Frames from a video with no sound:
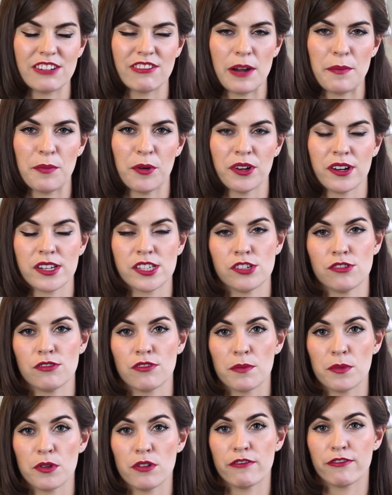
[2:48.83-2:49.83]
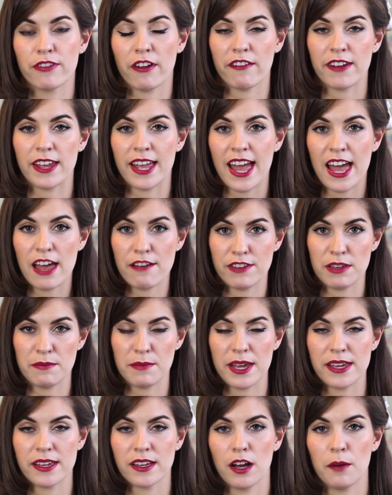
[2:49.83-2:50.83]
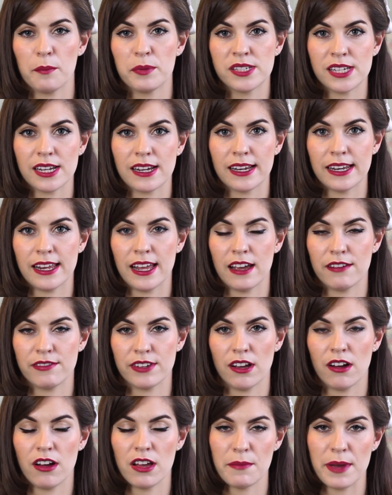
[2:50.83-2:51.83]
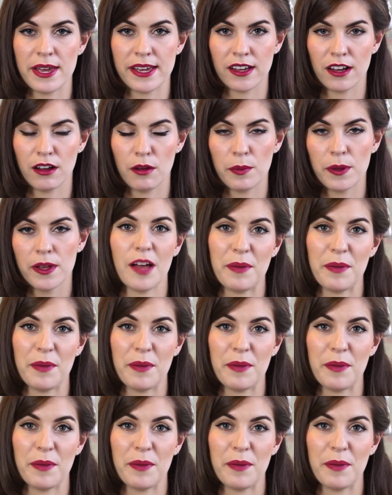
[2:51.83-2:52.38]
great product to remove very heavy makeup, particularly heavy eye makeup.